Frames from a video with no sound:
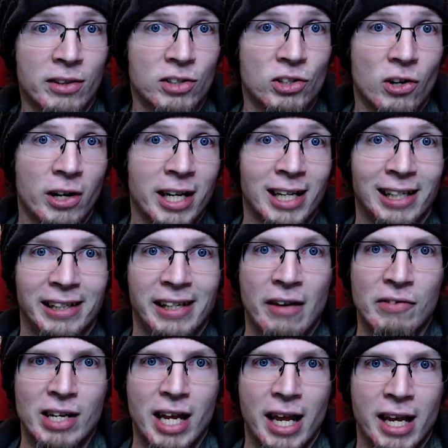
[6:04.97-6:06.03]
starting at
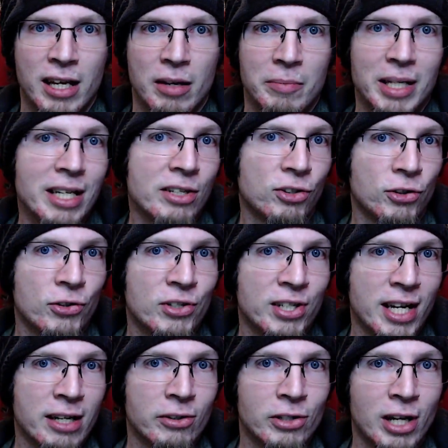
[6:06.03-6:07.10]
11 a.m. Eastern
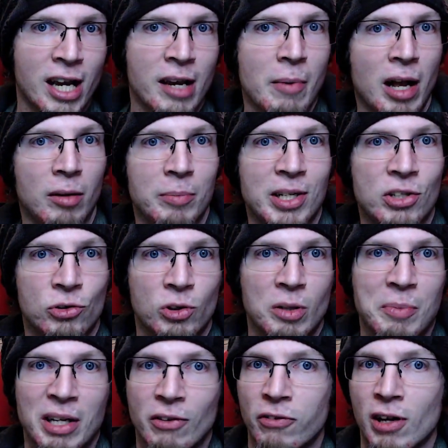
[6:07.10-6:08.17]
Standard Time, I'll be
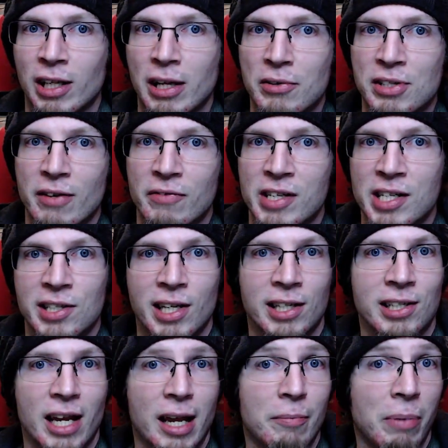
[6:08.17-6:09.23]
streaming Fallout
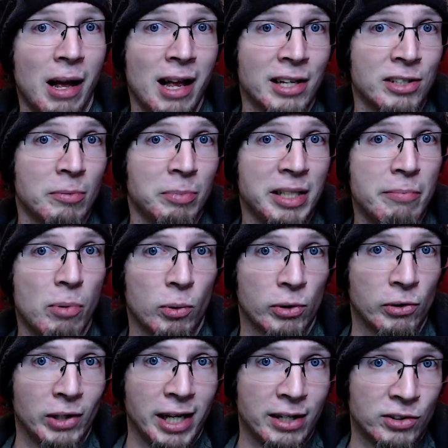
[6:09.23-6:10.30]
76 and possibly
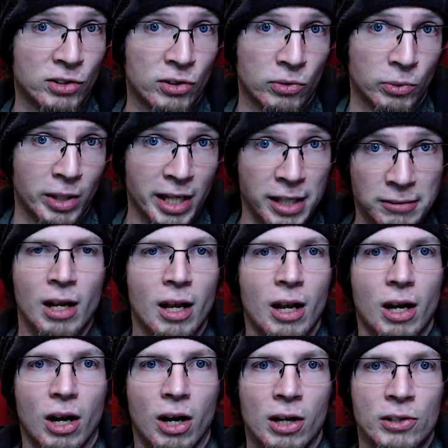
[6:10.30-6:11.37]
Borderlands 3.
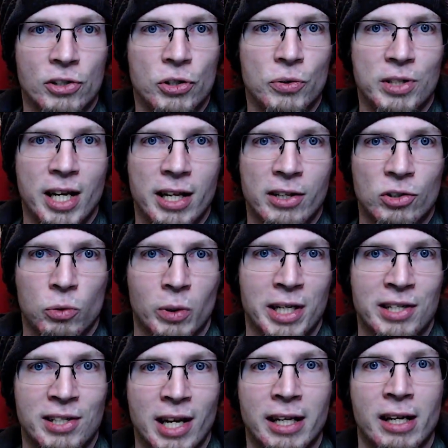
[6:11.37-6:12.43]
On Tuesday the
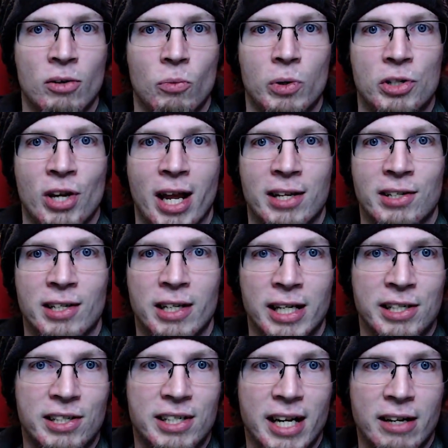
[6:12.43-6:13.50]
22nd, which has a
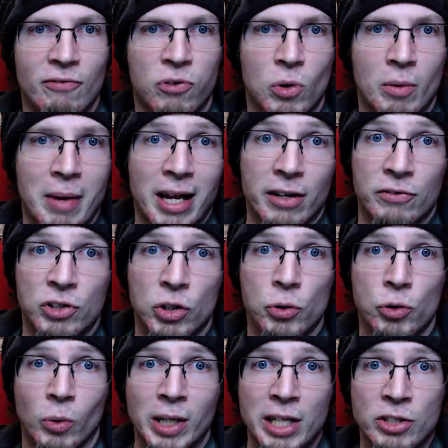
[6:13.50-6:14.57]
nice date format of
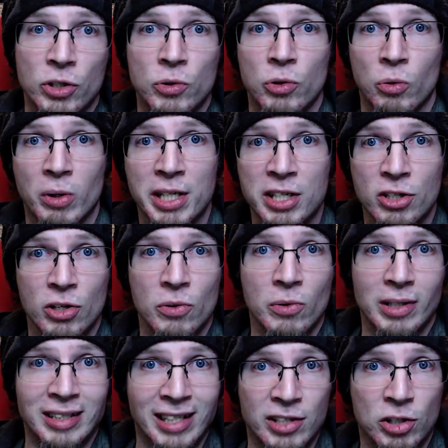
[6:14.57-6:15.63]
2/22/22,
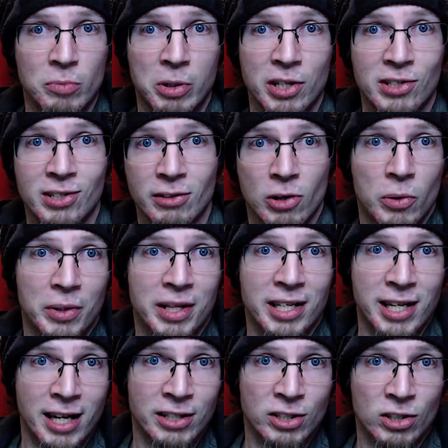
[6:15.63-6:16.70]
unless you put a 0 in the
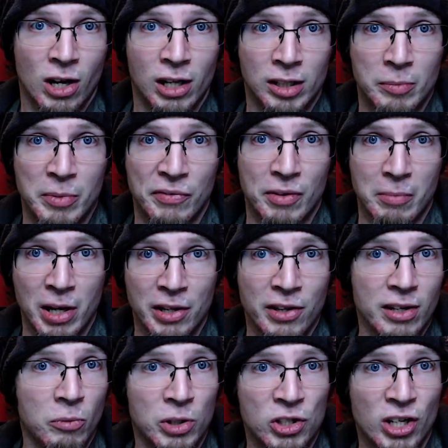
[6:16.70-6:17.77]
tens column of the month,
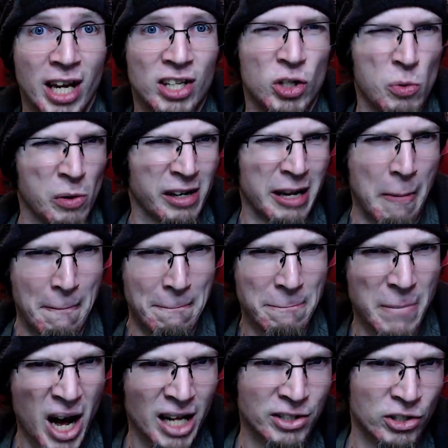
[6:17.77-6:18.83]
in which case you are a
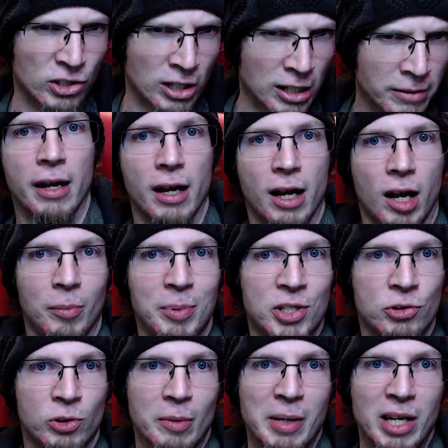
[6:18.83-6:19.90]
monster, I'll be
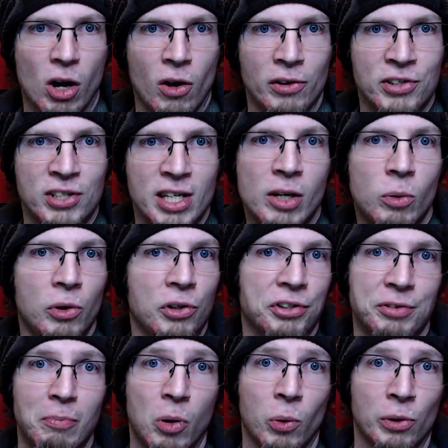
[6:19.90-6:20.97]
streaming all
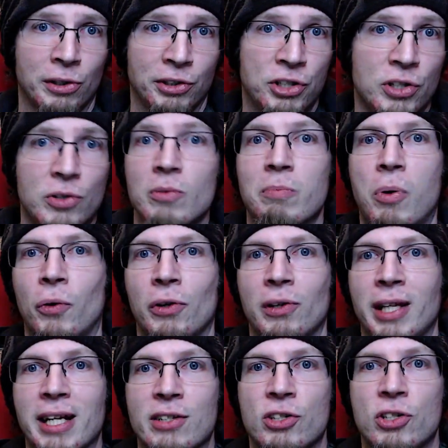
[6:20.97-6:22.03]
sequels, Portal 2,
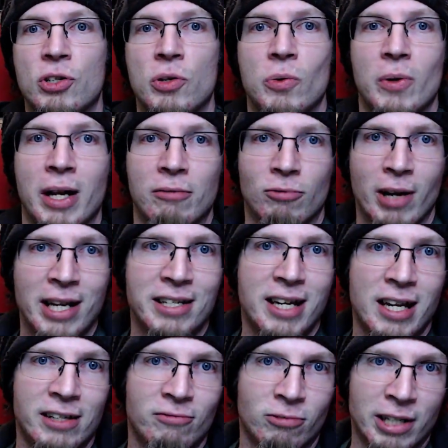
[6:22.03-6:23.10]
Borderlands 2, Red
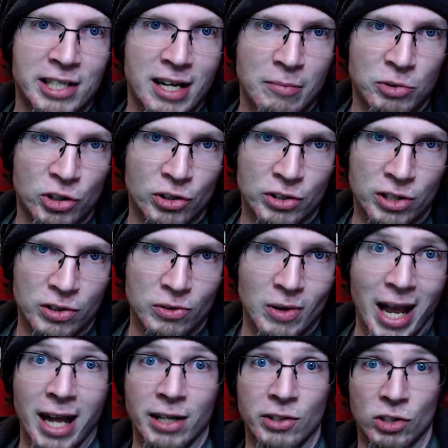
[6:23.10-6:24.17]
Dead Redemption 2,
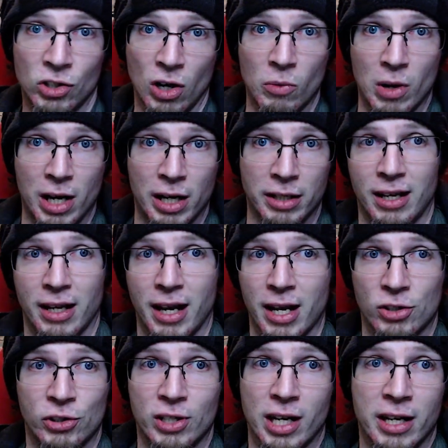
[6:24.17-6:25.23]
and so on.
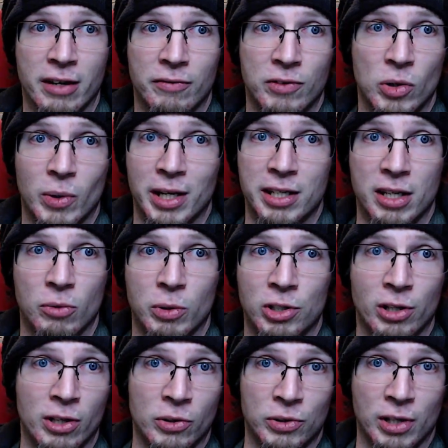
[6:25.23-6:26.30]
Actually, I have no idea
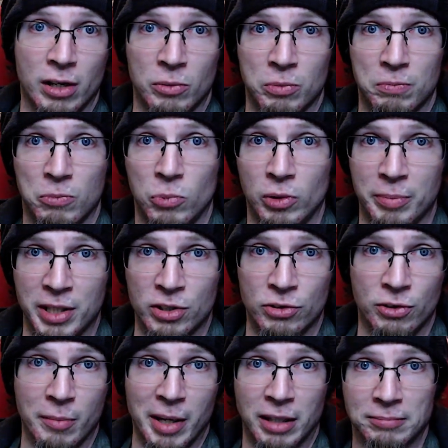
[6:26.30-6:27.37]
which of those I will be
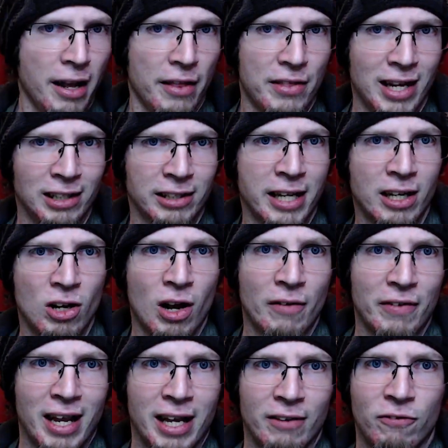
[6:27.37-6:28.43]
streaming. That'll kick
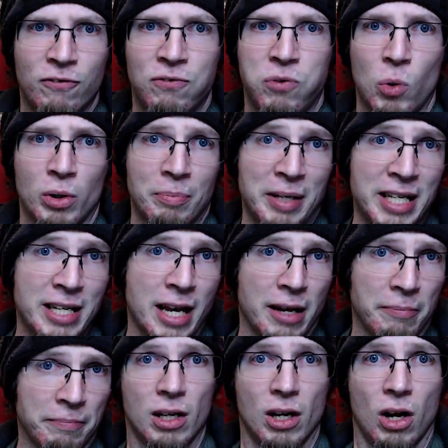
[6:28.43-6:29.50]
off at 4
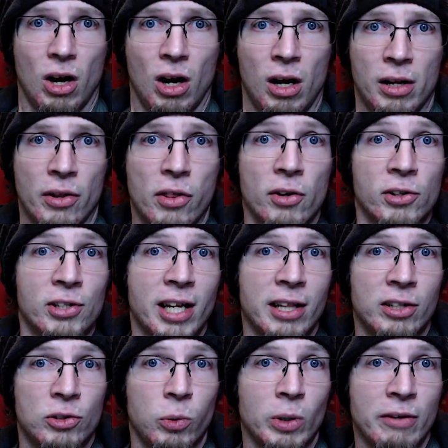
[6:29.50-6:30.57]
p.m. On Thursday
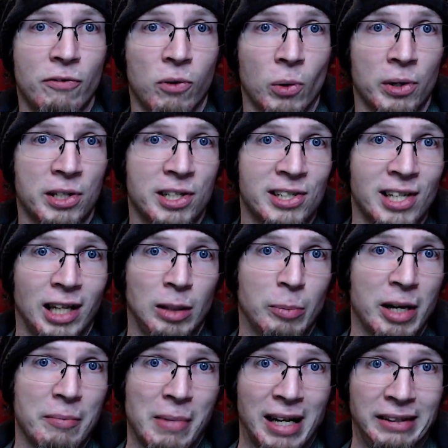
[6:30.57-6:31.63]
the 24th, to
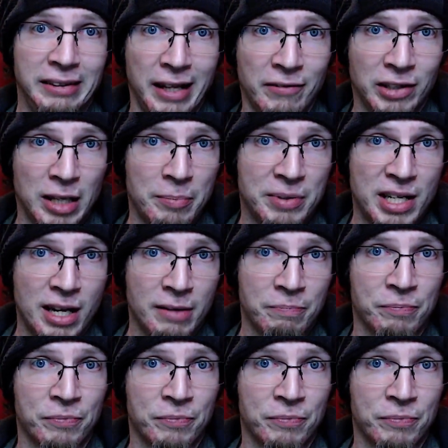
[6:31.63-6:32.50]
celebrate my Level Up Day,